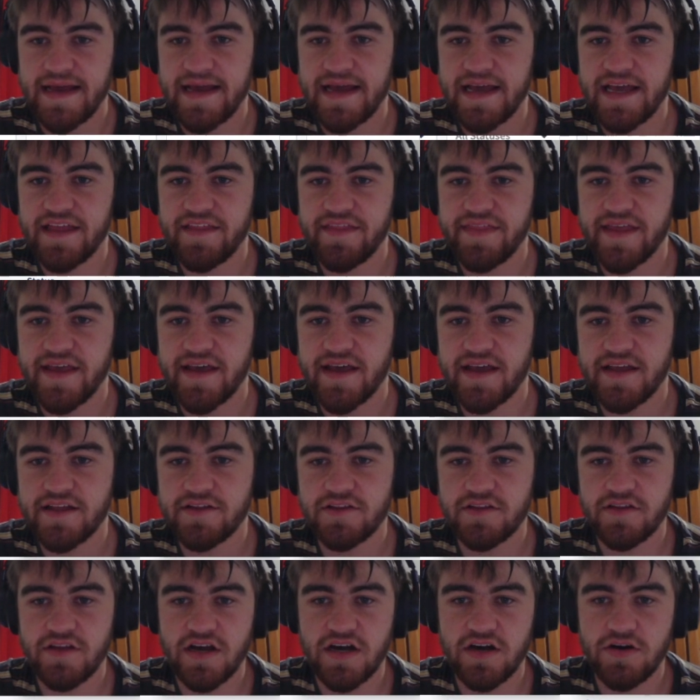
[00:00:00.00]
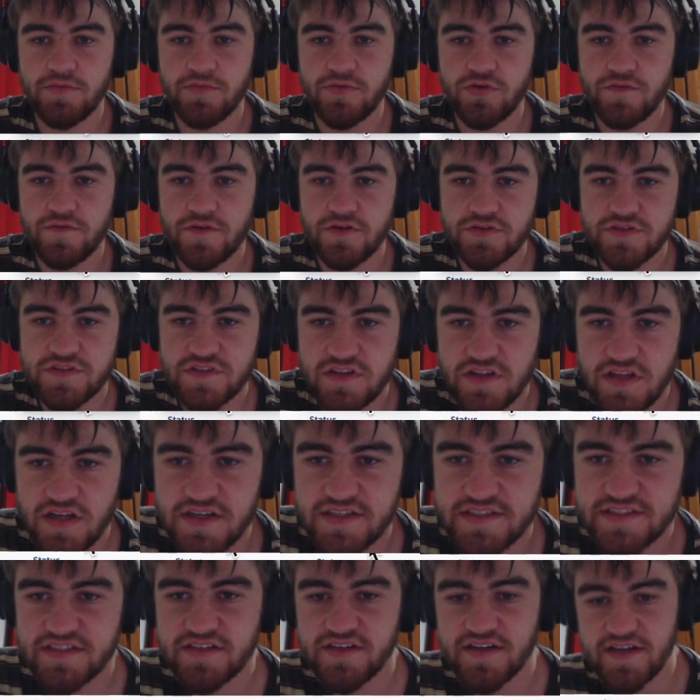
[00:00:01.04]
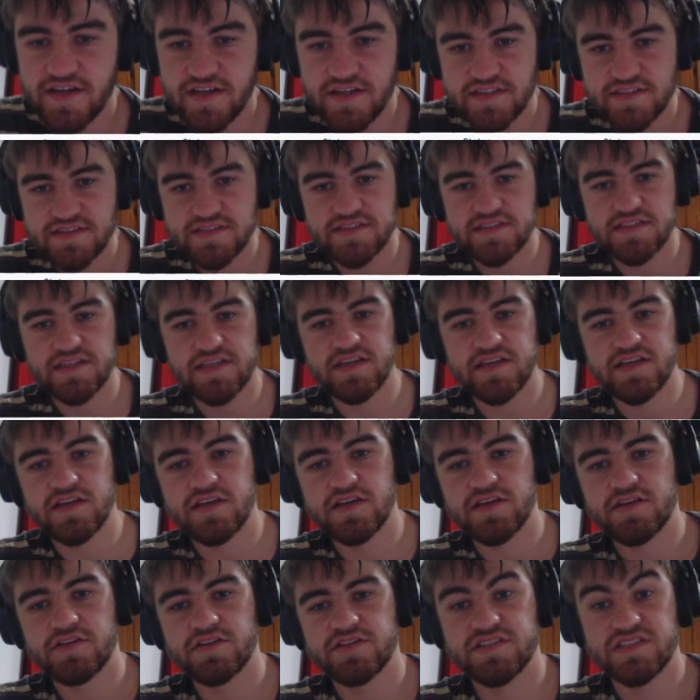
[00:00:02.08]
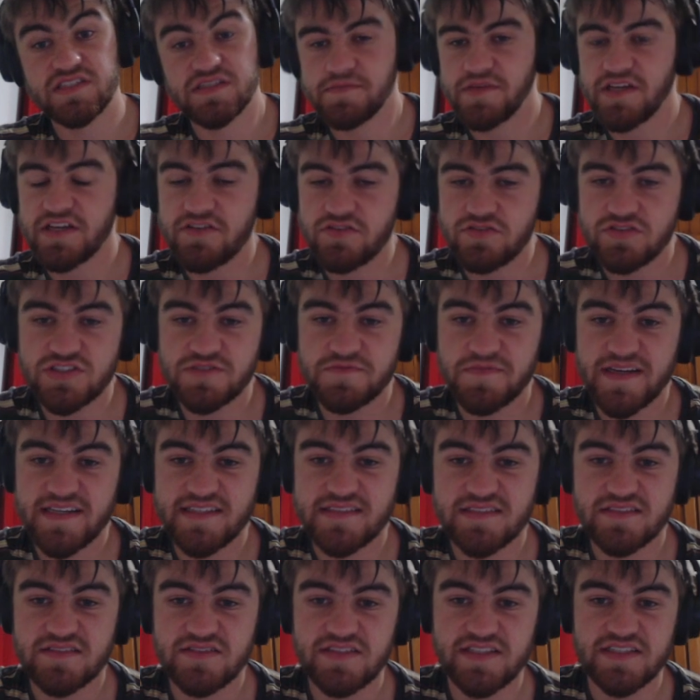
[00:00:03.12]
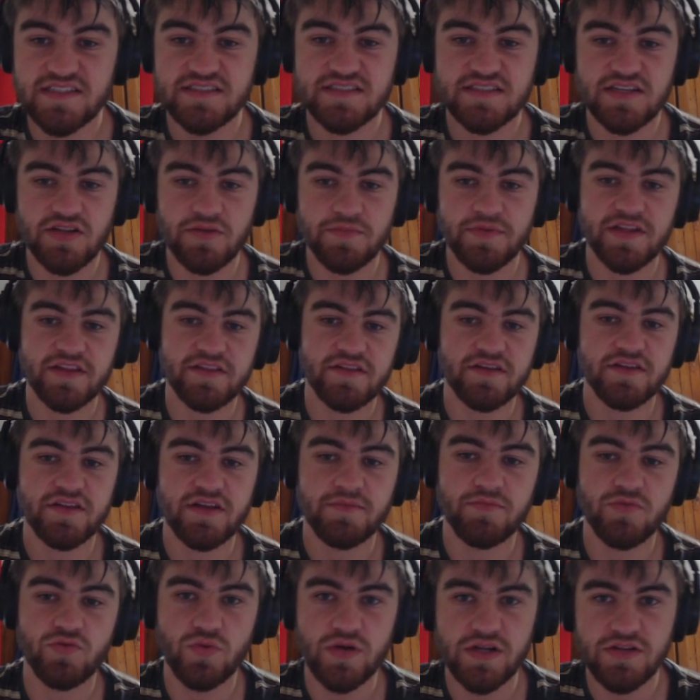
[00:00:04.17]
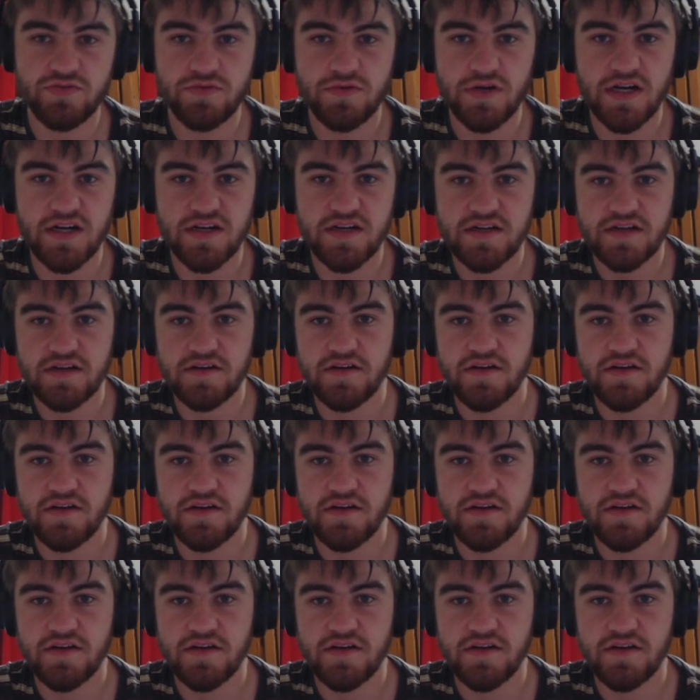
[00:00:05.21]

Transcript: And then I'll move on to the last guys, and Tim English basically is going to be the number one ruck.